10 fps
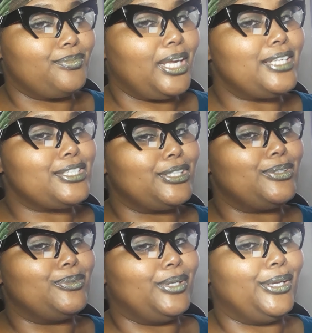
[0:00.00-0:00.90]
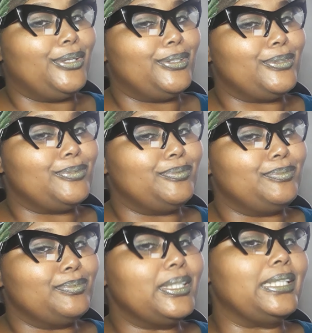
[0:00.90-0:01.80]
That's cute, ain't
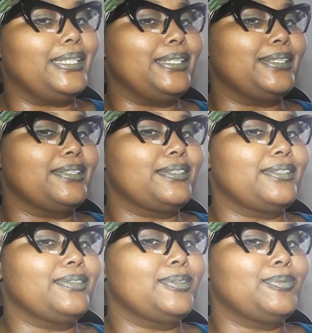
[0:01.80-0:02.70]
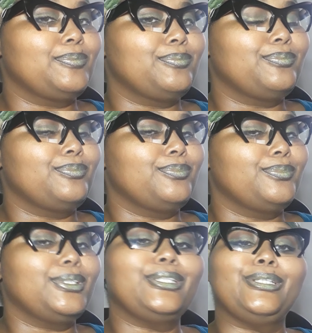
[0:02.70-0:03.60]
it? It is.
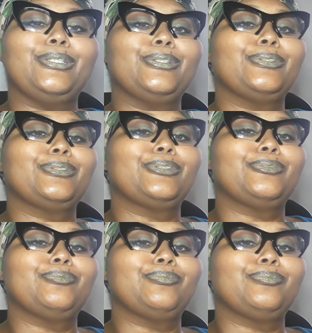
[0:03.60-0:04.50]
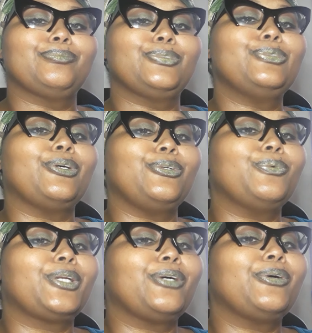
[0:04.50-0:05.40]
It is. You know you
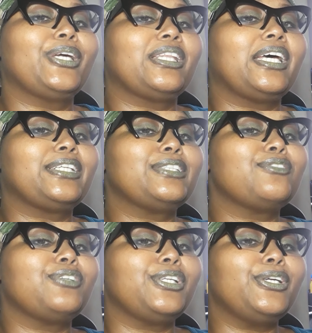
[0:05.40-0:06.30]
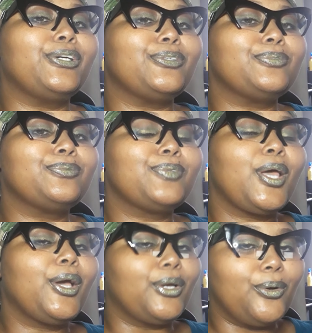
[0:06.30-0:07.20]
want to go ahead and like this video.
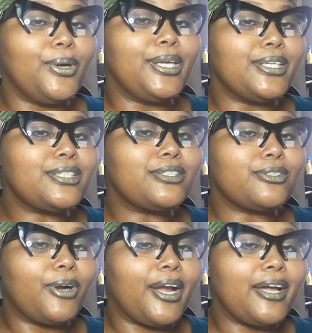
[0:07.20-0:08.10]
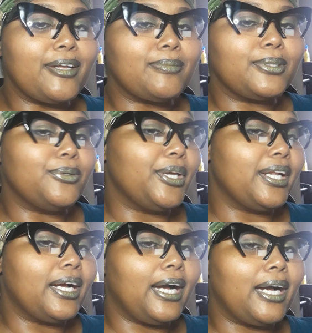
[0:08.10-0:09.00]
Go ahead and subscribe. Go ahead
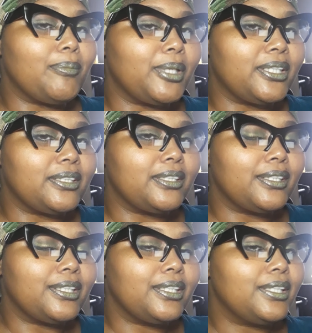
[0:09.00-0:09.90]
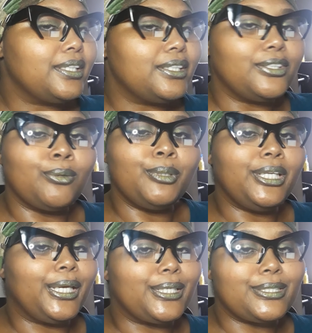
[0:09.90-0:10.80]
and comment. Don't be
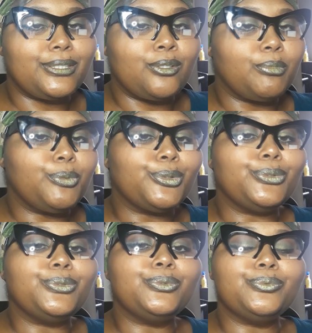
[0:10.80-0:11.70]
nasty. Don't be rude.